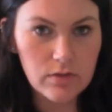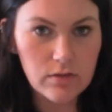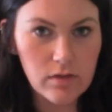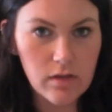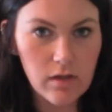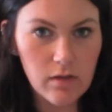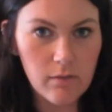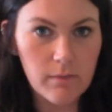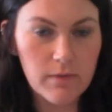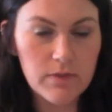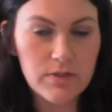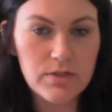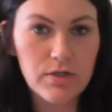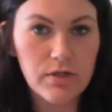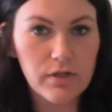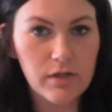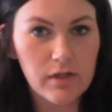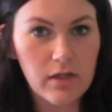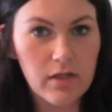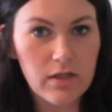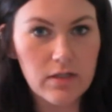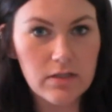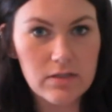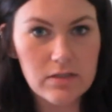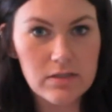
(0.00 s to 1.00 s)

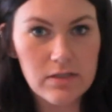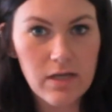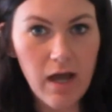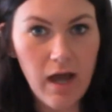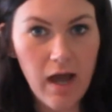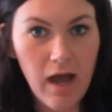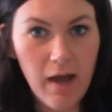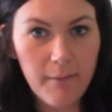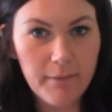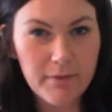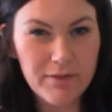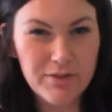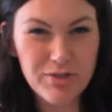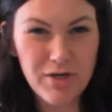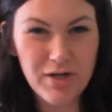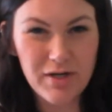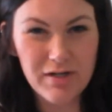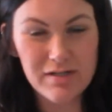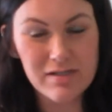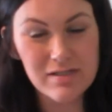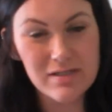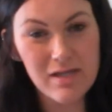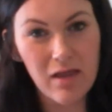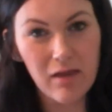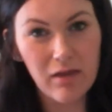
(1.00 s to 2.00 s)
maternity top and try to
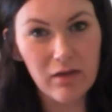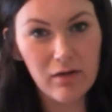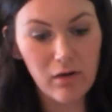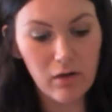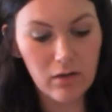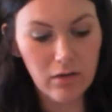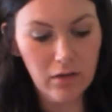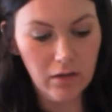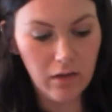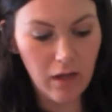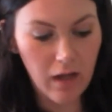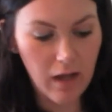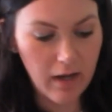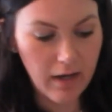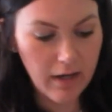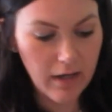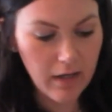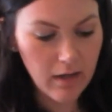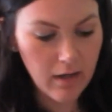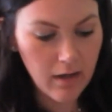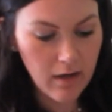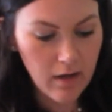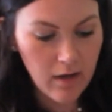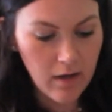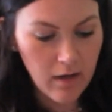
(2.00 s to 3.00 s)
sell it
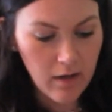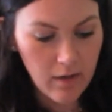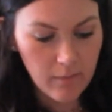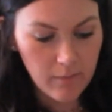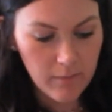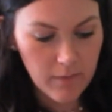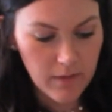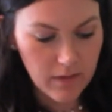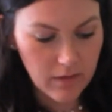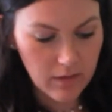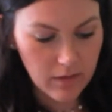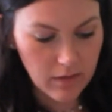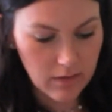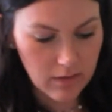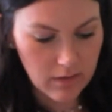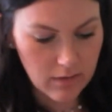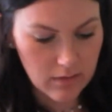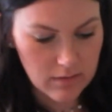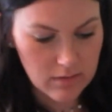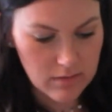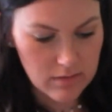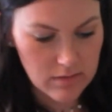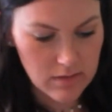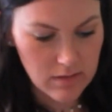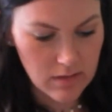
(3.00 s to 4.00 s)
online,
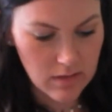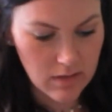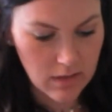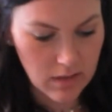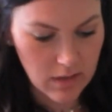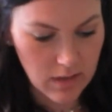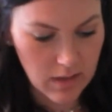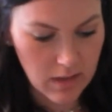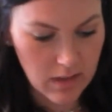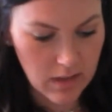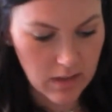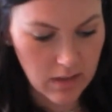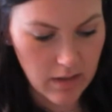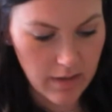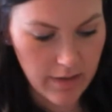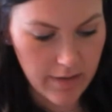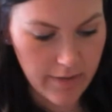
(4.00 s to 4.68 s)
because it